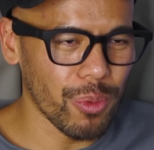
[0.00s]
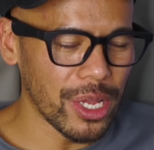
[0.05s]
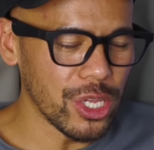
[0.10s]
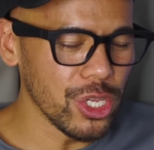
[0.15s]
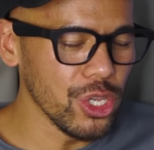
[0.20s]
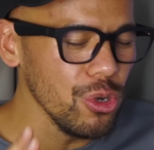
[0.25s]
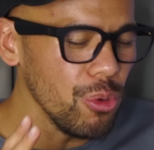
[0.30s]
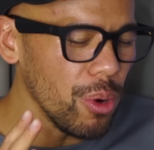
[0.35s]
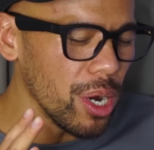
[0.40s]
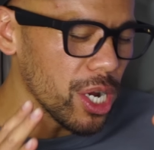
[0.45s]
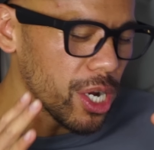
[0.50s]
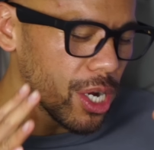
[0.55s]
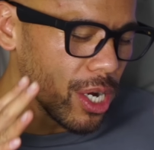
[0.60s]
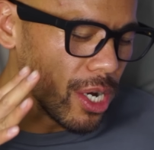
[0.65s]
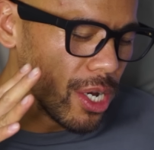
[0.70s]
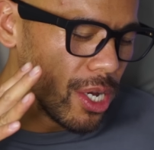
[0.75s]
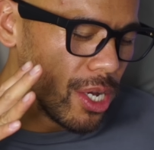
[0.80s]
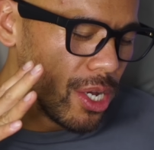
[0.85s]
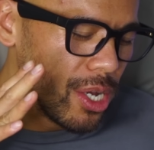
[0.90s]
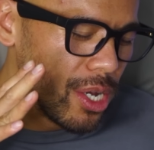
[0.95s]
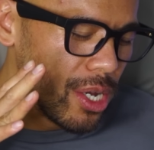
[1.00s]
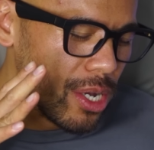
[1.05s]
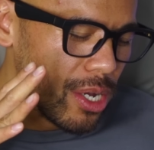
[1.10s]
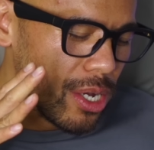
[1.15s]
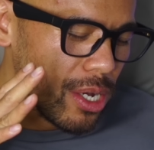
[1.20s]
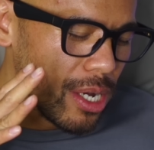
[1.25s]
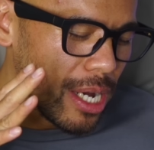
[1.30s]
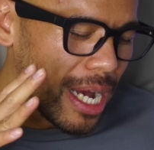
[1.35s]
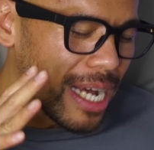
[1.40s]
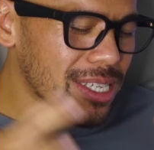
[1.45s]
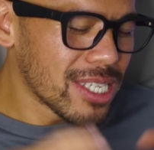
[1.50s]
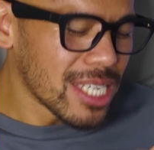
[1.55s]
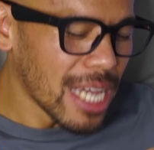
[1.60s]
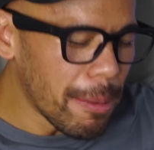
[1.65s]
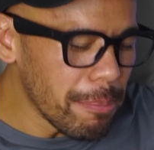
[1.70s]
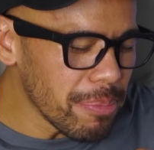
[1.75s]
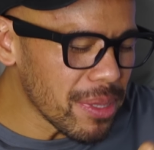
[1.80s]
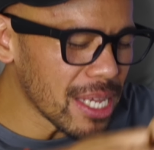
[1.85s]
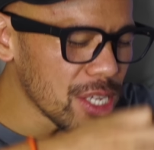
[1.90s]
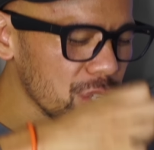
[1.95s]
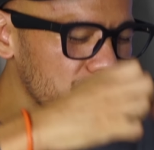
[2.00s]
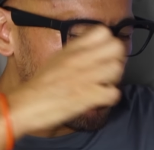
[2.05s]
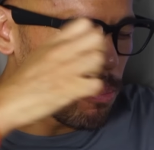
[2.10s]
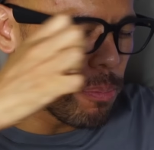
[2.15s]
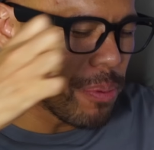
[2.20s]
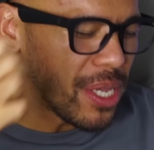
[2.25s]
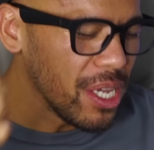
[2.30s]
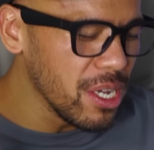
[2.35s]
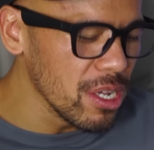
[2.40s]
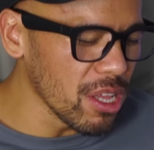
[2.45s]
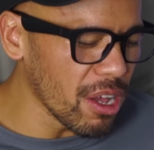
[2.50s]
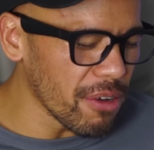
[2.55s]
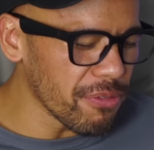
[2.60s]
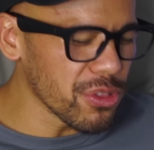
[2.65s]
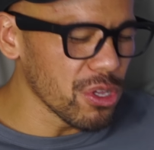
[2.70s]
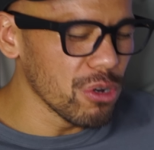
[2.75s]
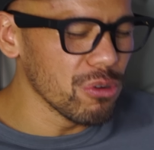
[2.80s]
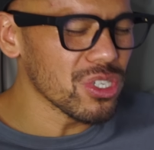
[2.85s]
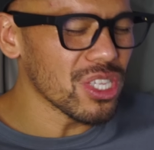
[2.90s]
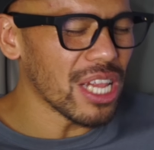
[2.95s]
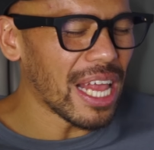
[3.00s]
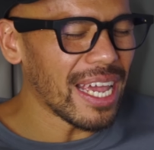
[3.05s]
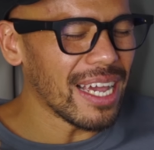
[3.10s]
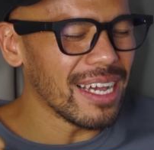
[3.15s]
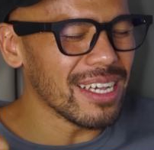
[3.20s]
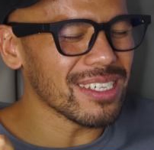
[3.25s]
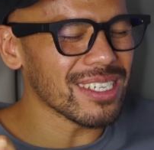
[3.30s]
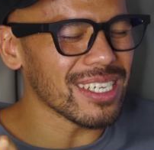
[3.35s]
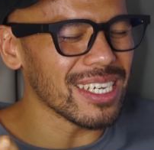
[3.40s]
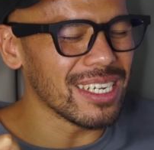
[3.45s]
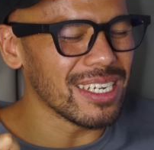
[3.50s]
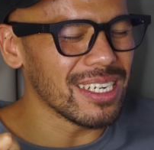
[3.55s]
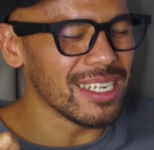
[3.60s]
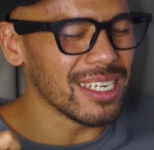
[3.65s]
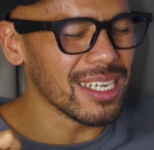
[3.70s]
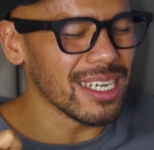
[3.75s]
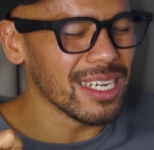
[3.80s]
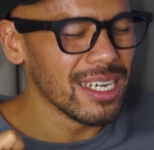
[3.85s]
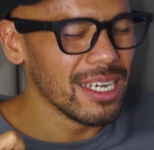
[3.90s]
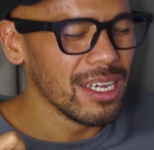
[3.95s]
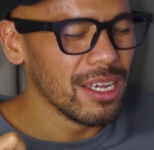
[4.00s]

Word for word: when you are attempting to peel off those layers and